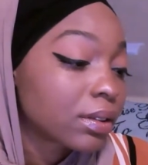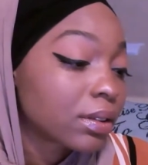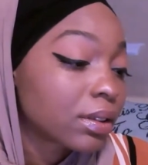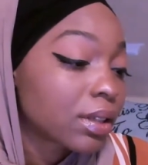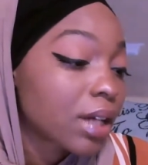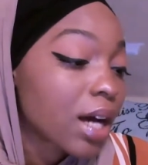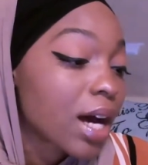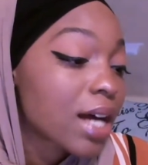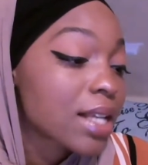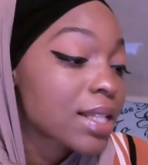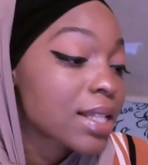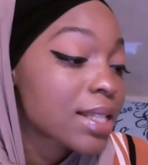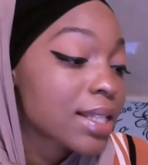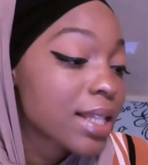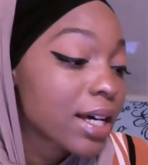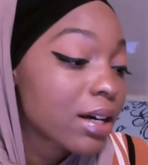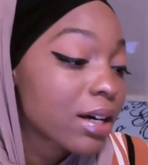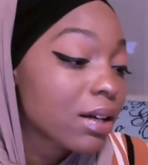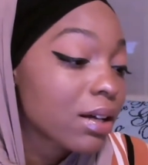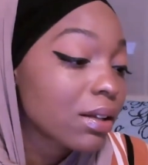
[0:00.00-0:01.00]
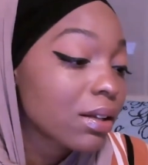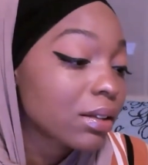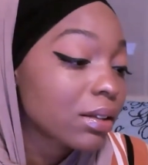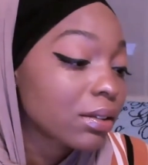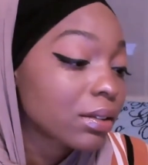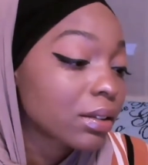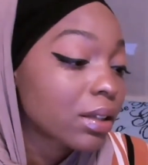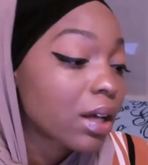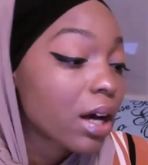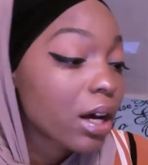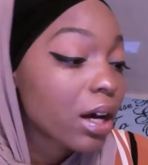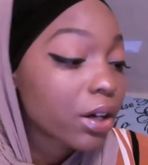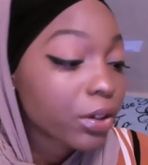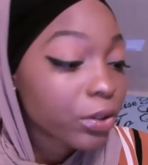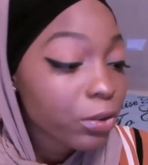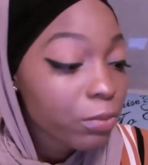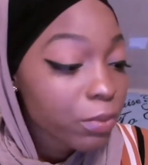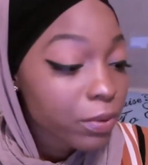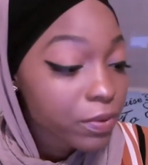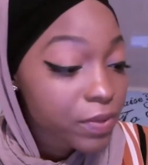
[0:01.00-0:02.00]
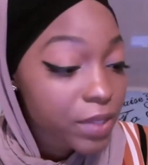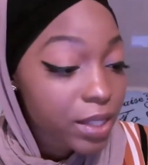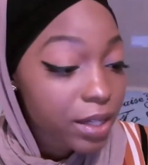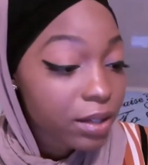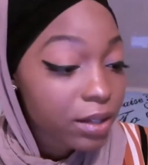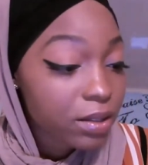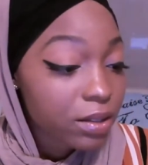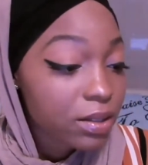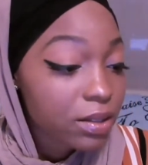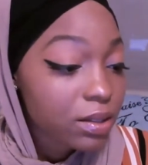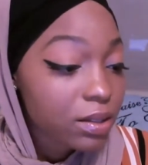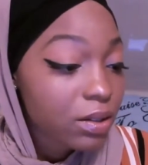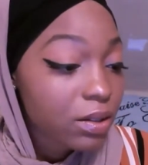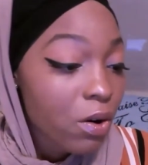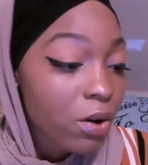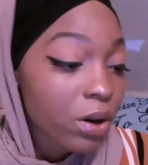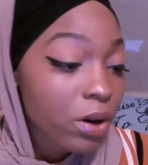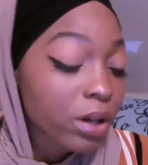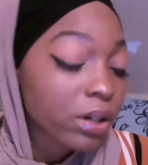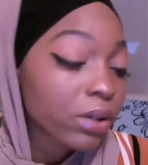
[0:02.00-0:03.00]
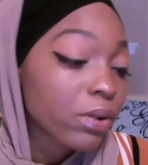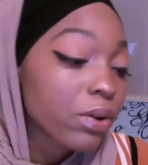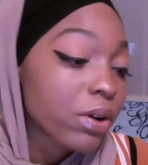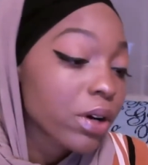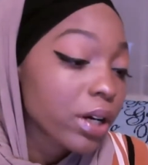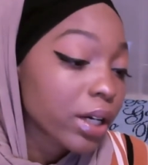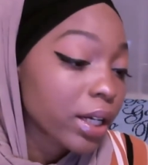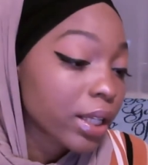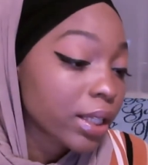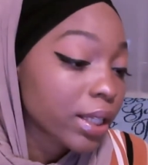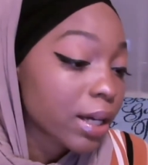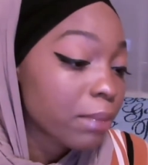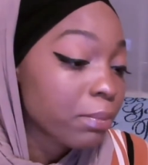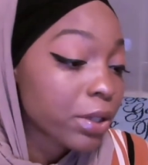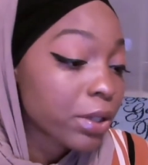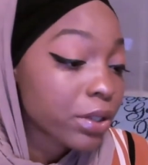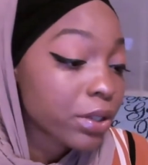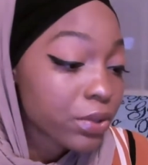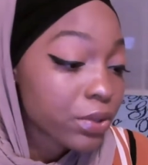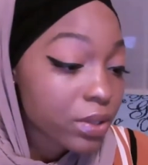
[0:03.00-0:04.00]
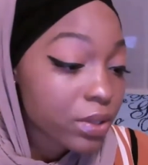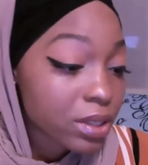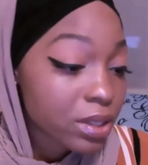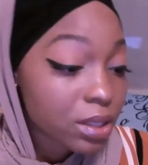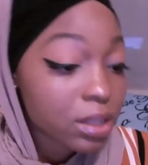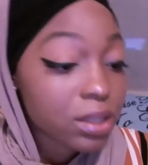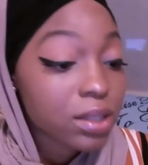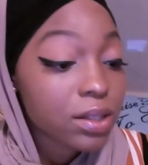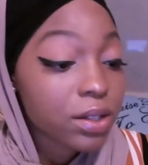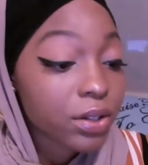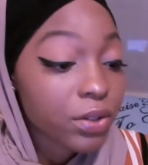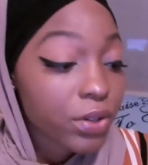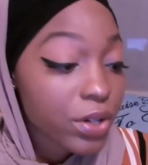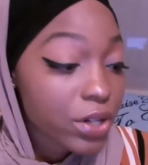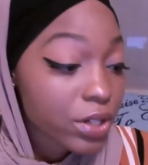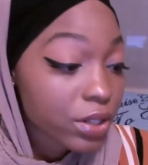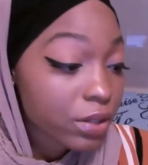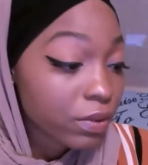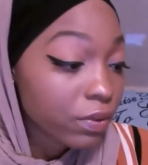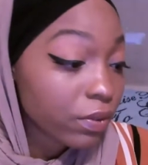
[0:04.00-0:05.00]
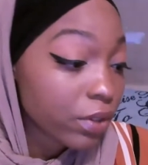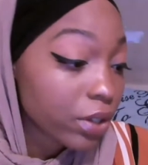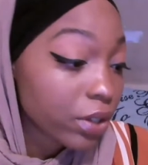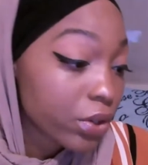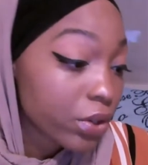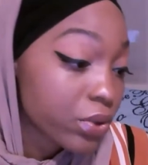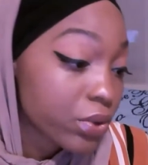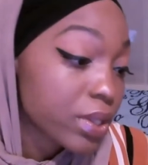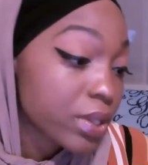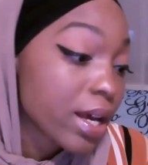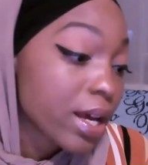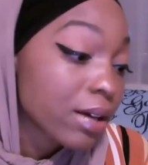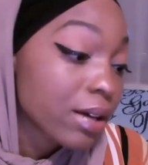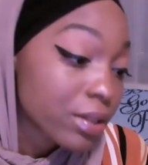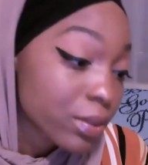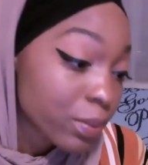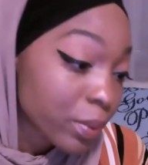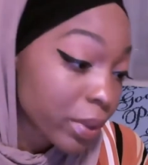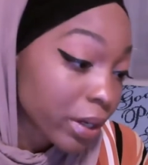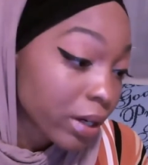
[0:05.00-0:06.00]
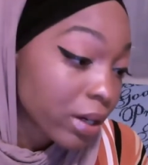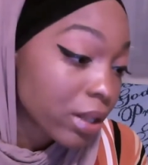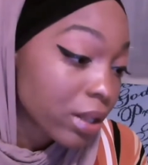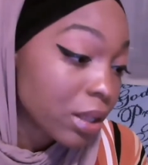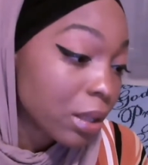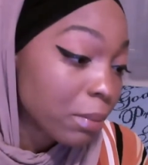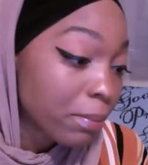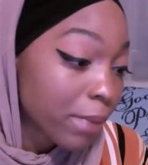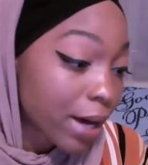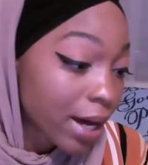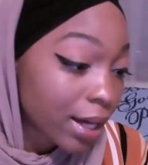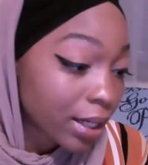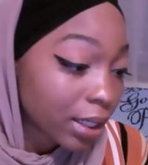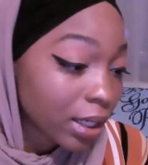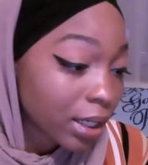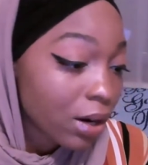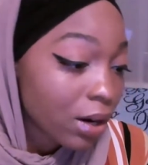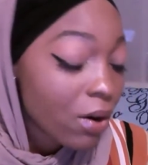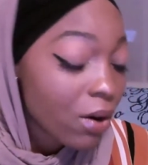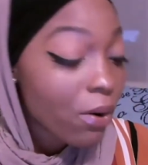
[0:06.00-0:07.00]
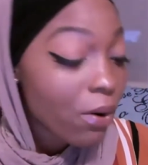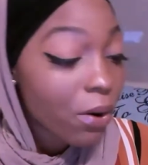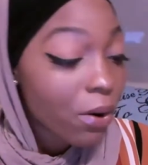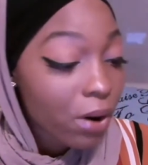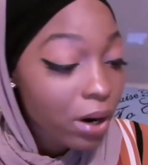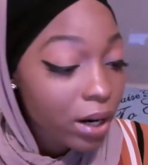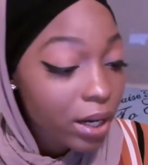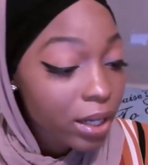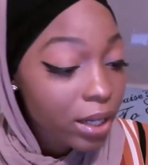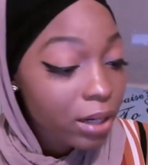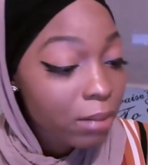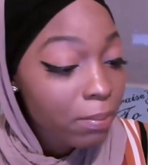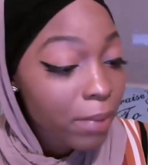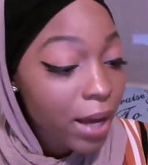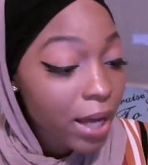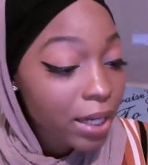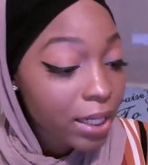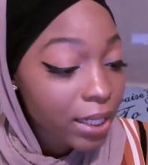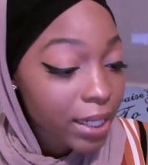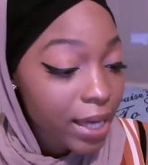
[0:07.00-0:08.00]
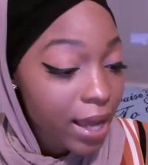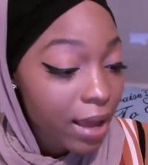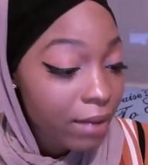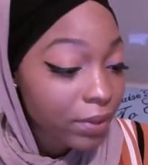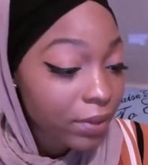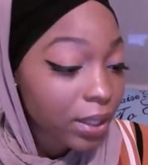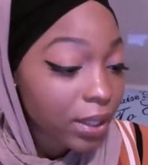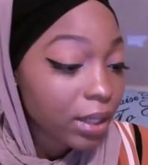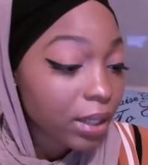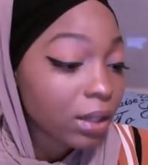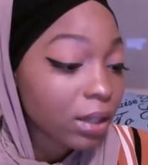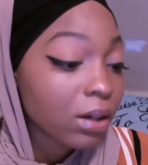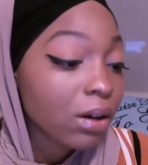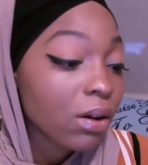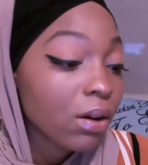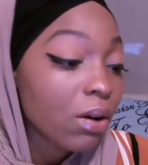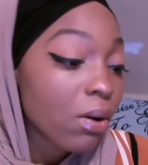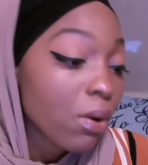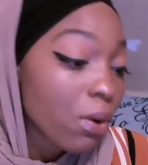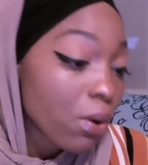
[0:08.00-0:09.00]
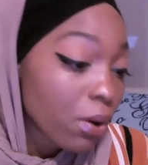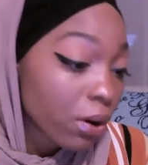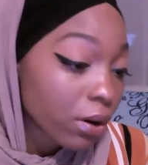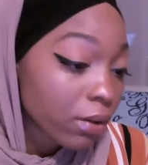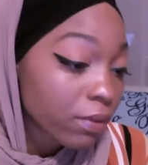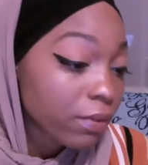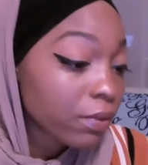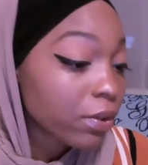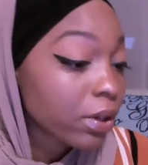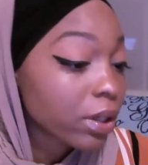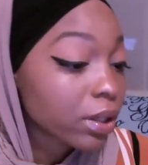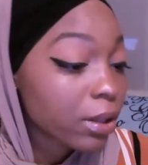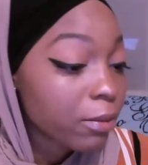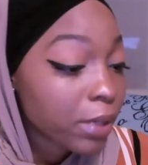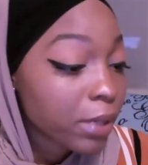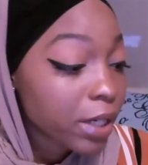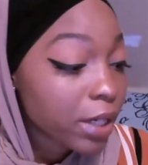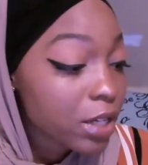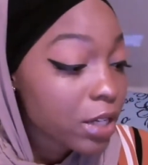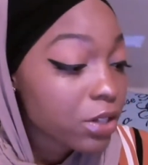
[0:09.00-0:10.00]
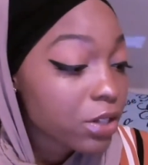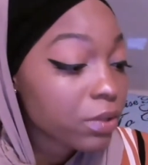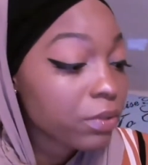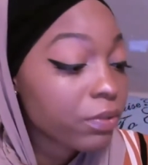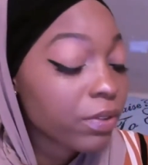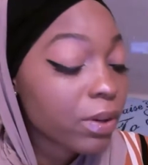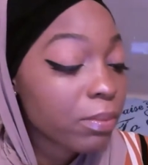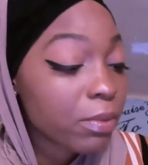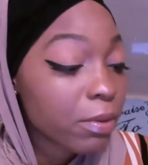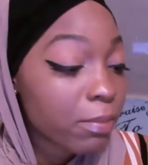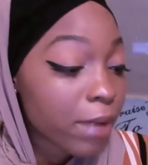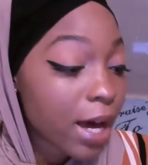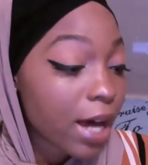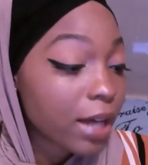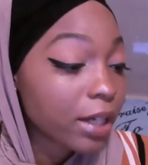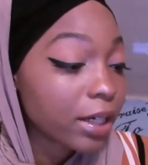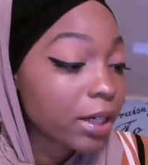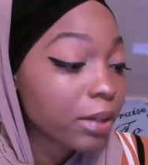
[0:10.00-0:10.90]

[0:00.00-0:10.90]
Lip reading: A cell, a group of cells, or an organ that produces a secretion for use elsewhere in the body or in a body cavity or for elimination from the body.